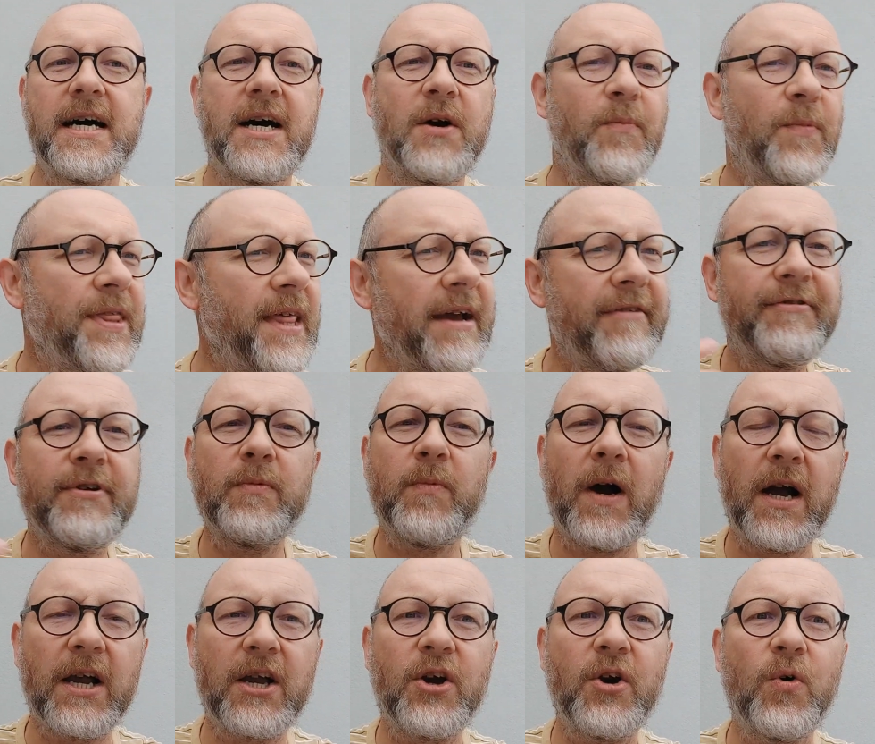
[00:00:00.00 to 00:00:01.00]
with
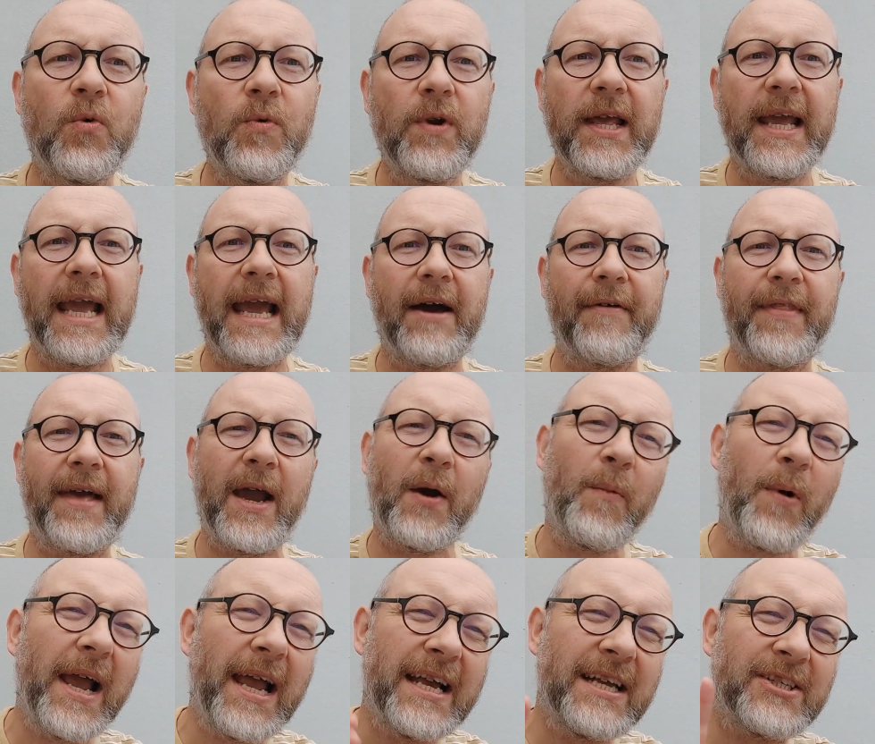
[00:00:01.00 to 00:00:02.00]
everyone calling out their
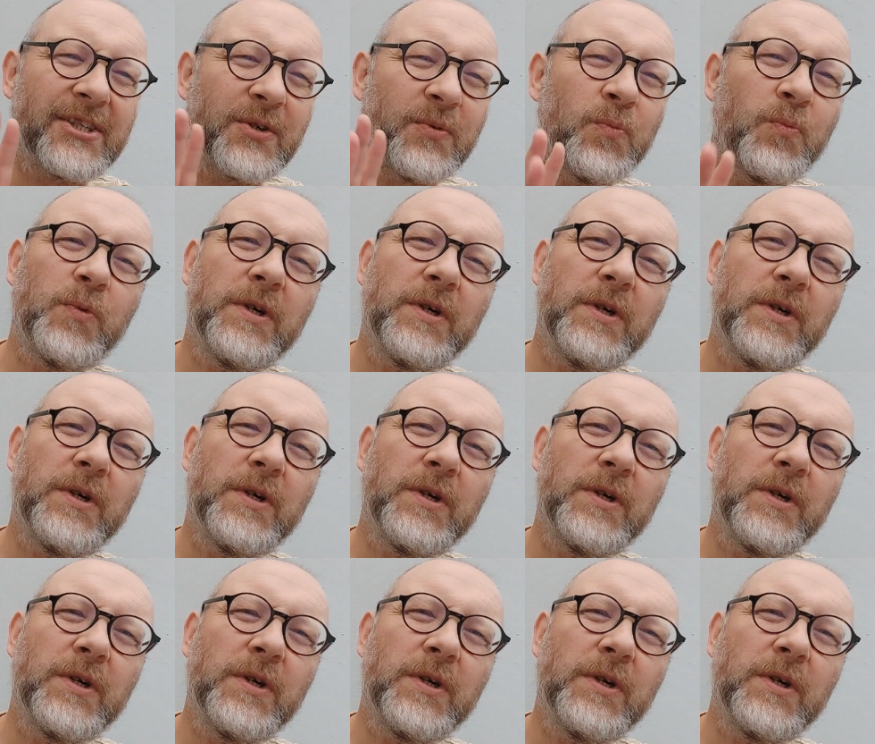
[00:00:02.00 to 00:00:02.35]
wares, and